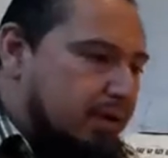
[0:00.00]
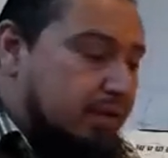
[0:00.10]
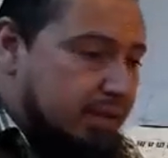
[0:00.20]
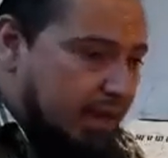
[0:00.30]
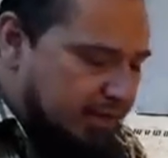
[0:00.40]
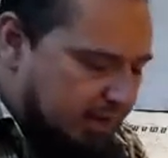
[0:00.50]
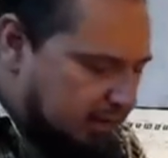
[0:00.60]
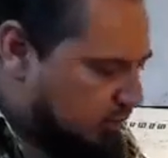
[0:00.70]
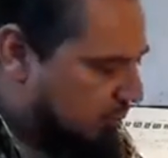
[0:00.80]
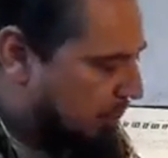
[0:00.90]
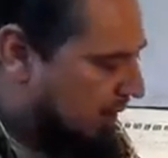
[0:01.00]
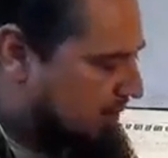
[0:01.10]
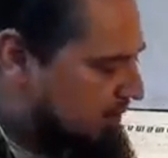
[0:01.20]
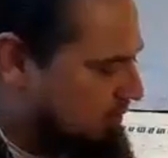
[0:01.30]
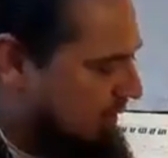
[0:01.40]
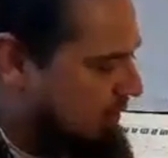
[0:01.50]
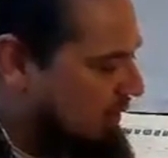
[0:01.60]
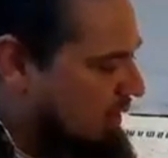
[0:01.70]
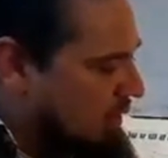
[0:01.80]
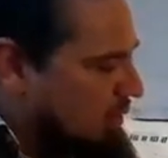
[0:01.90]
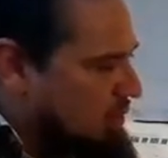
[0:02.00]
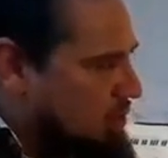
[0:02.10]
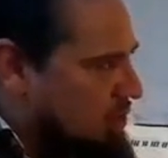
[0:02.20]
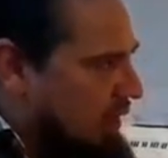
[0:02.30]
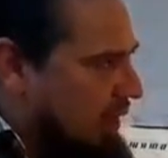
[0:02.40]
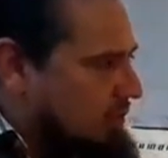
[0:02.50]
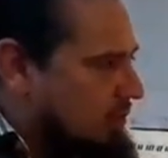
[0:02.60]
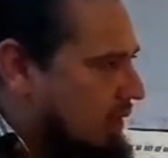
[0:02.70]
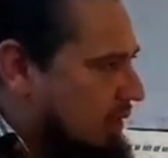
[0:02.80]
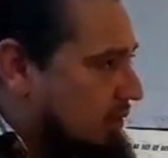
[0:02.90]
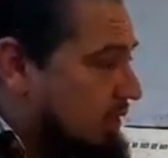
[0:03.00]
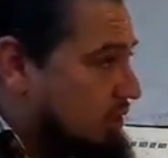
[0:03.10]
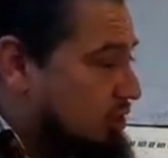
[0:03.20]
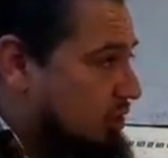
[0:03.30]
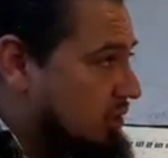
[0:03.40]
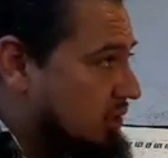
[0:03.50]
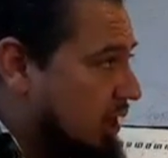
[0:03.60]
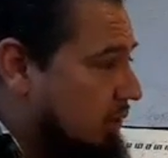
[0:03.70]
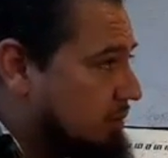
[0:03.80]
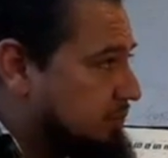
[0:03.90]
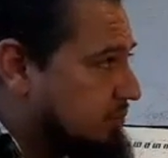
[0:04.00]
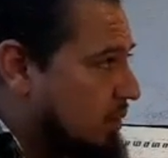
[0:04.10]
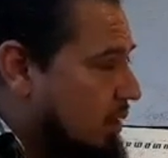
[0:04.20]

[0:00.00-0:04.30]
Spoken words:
And the idea is to practice, right? So that's a G scale.